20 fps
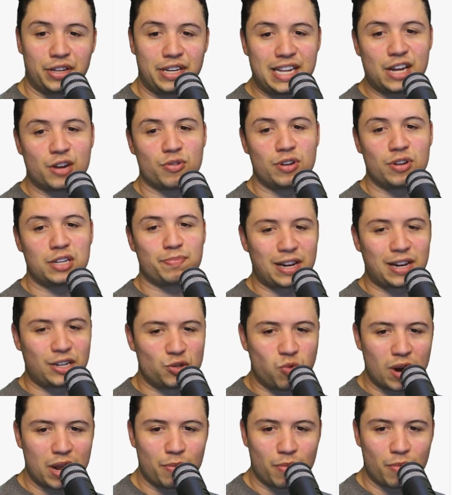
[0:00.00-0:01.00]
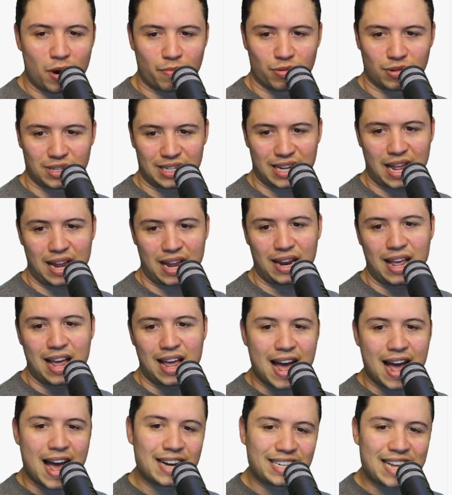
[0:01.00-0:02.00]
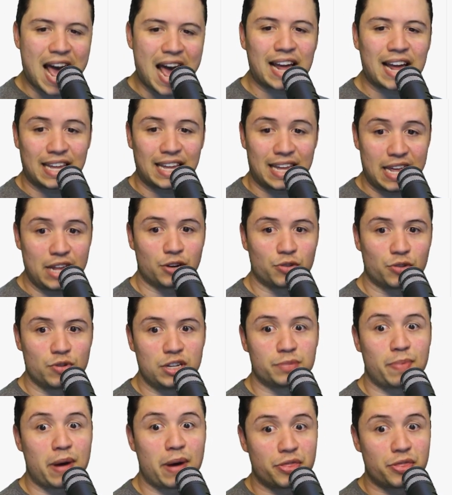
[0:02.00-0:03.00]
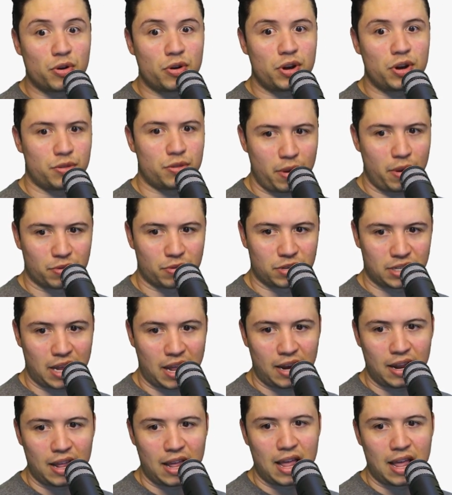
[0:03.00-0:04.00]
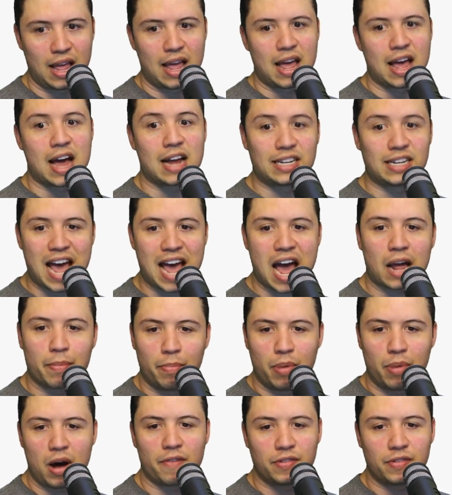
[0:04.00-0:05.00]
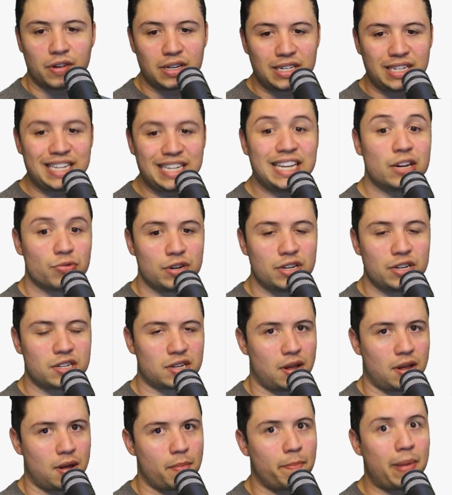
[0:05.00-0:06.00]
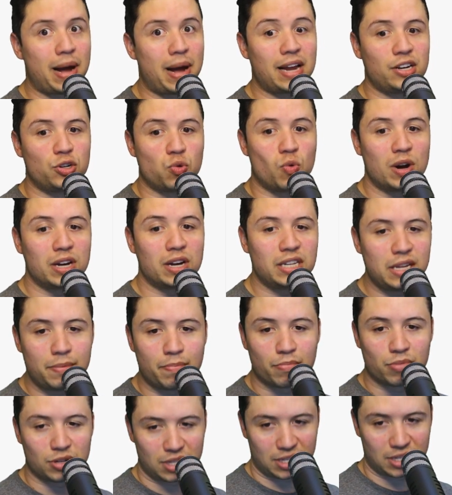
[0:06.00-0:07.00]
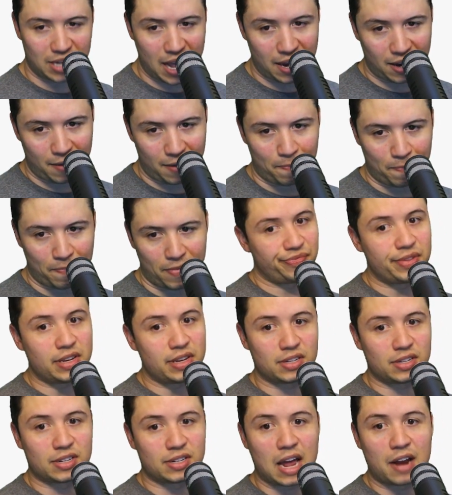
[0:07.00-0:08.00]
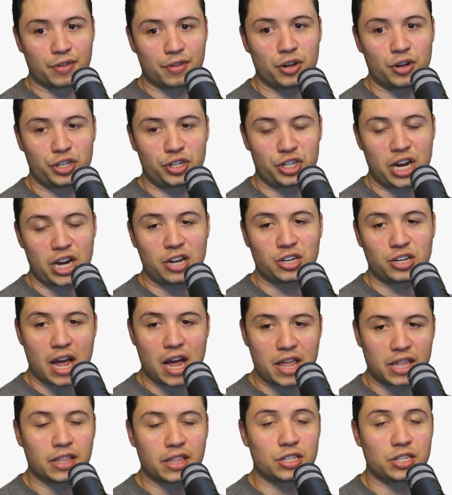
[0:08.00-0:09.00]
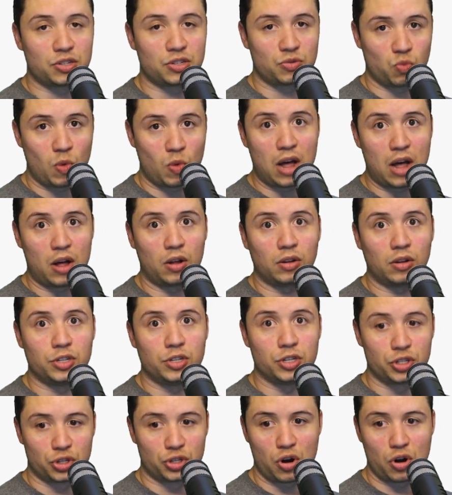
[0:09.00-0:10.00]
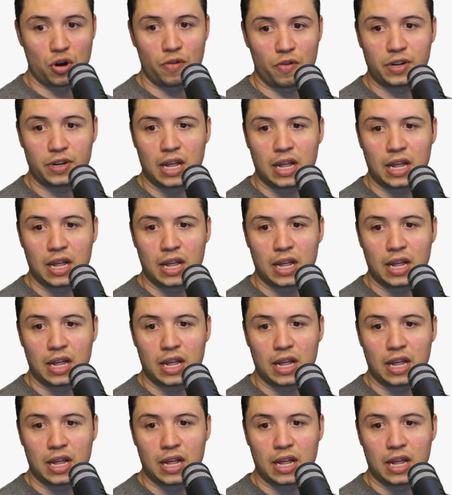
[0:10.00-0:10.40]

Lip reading: decreased by 21%, attack increased by 33%, attack buff decreased by 20%. This is kind of a good change. I think this is well deserved.